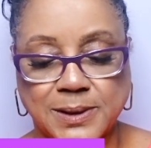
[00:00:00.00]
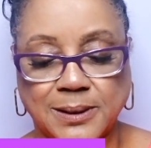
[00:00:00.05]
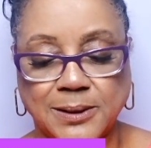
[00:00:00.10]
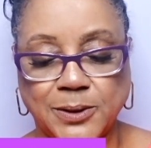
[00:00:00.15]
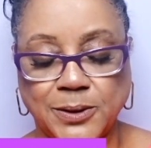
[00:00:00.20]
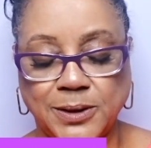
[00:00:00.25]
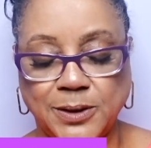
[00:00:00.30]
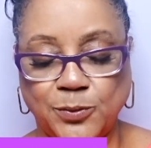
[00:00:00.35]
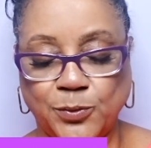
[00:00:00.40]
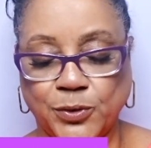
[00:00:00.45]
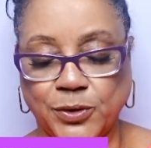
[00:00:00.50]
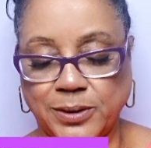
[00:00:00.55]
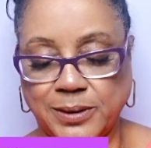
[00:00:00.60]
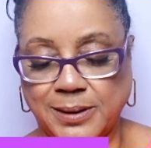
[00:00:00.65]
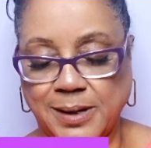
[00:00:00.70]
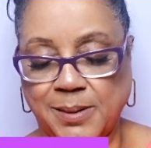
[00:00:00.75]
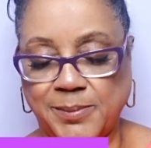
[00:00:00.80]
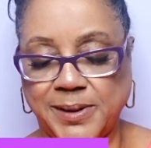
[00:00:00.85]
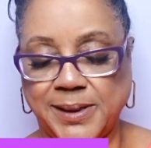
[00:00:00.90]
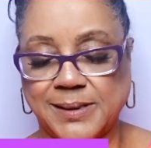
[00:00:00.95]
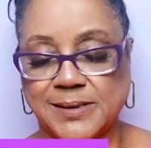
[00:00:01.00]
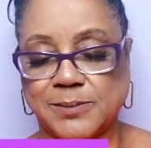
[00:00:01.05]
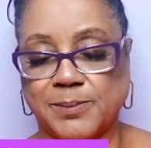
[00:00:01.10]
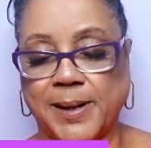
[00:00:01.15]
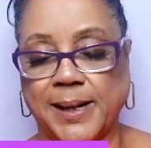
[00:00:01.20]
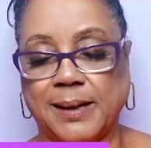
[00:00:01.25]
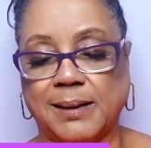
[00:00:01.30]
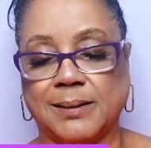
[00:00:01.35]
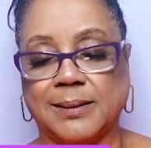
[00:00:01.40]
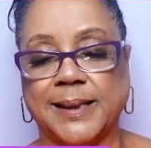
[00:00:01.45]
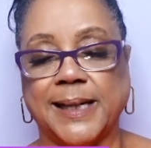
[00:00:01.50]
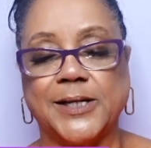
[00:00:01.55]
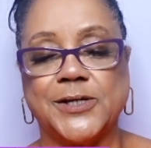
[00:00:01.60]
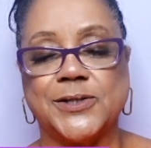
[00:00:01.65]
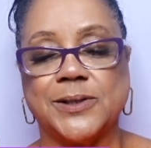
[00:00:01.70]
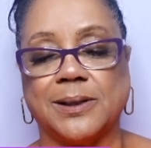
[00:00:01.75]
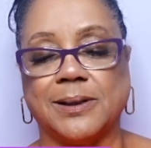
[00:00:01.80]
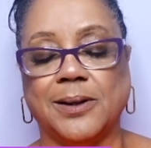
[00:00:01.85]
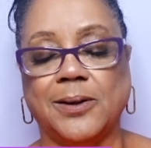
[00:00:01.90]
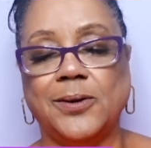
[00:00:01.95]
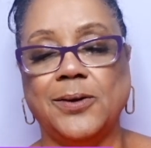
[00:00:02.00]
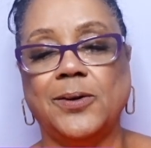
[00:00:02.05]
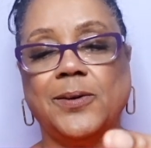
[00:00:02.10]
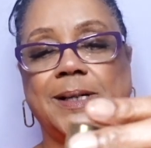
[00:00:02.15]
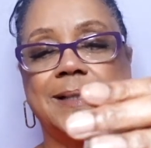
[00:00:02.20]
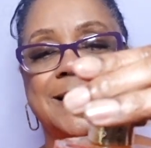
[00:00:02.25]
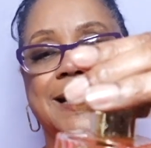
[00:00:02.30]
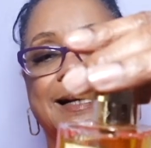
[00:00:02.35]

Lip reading: clearly worth coming into my collection. Ooh, and it's